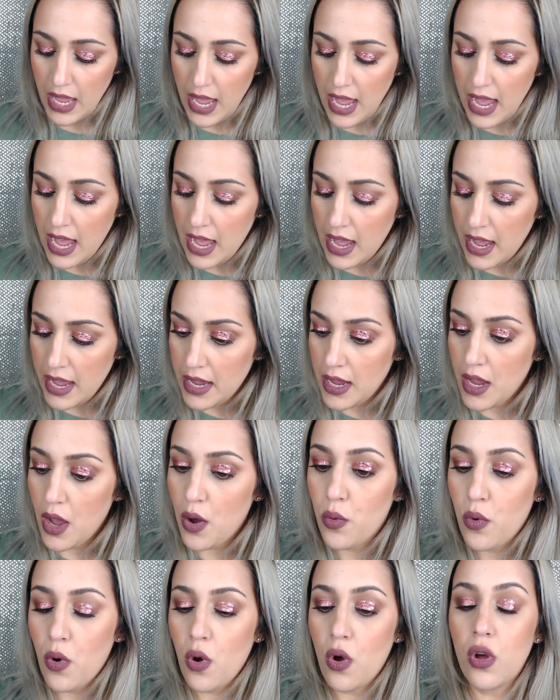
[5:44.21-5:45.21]
I
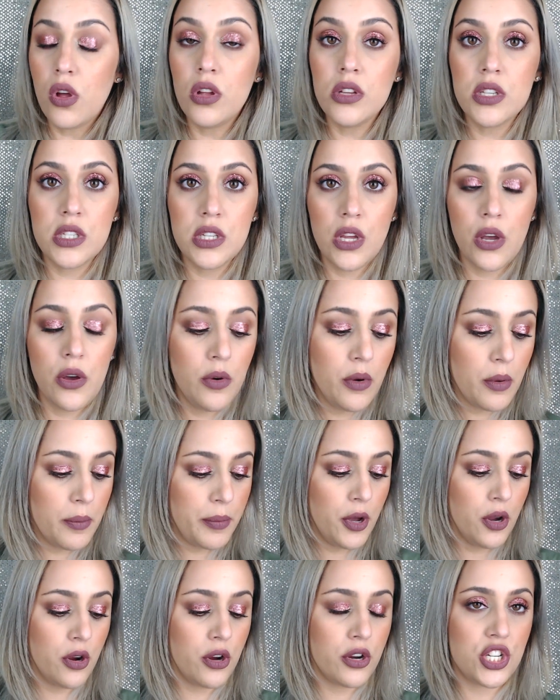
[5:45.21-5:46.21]
also
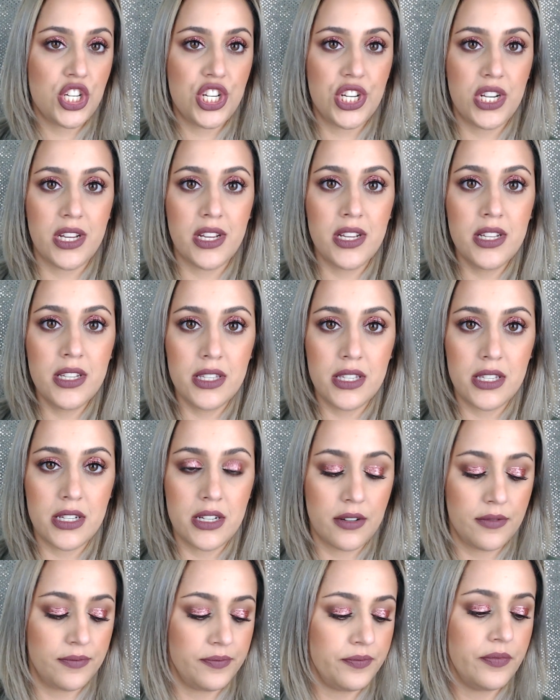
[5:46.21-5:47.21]
purchased
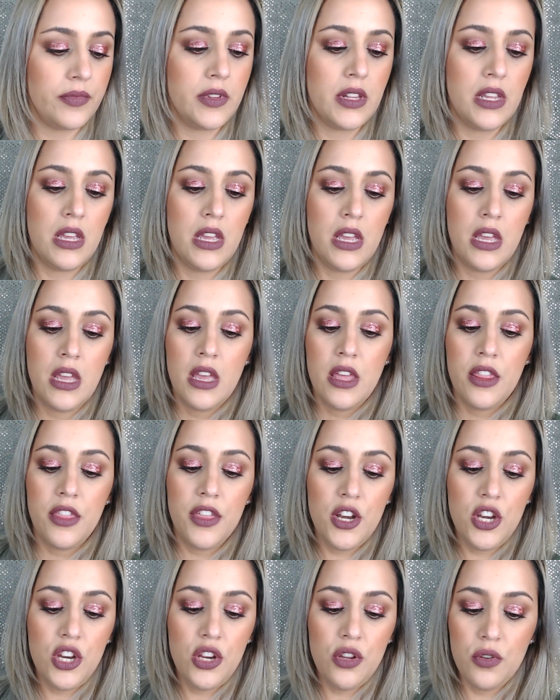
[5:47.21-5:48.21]
the
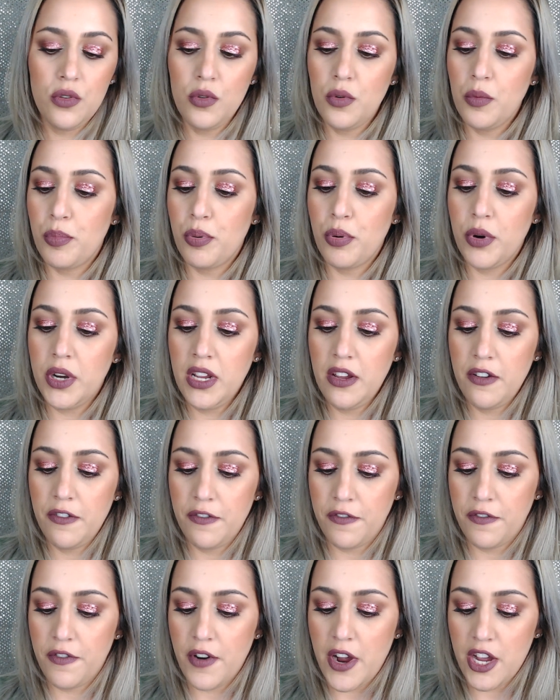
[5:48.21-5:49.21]
new Pretty
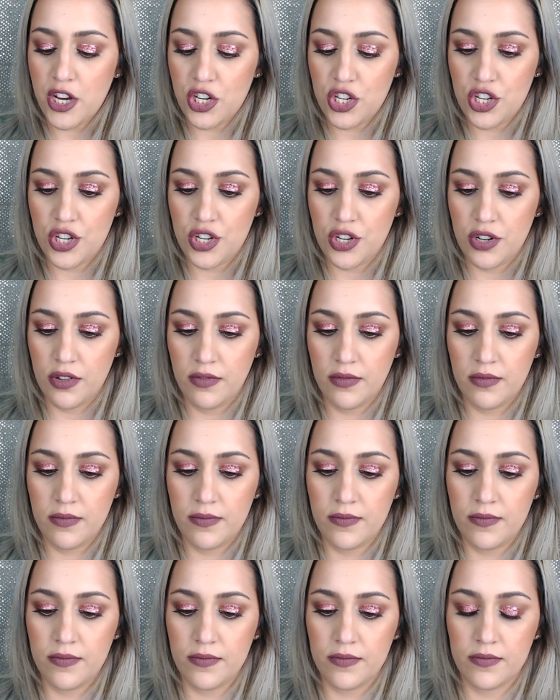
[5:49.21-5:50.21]
Fresh,
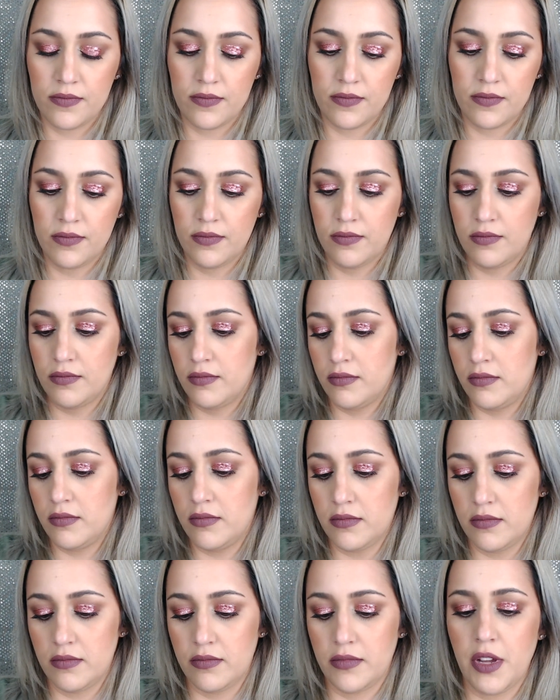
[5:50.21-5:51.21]

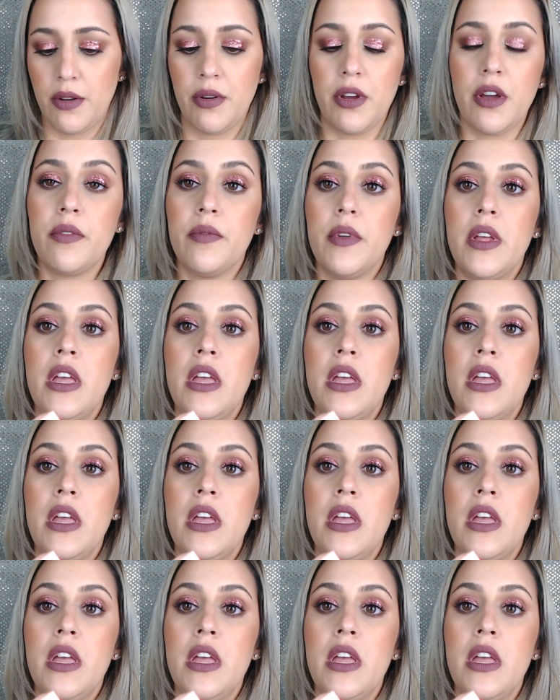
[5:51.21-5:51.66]
there we go,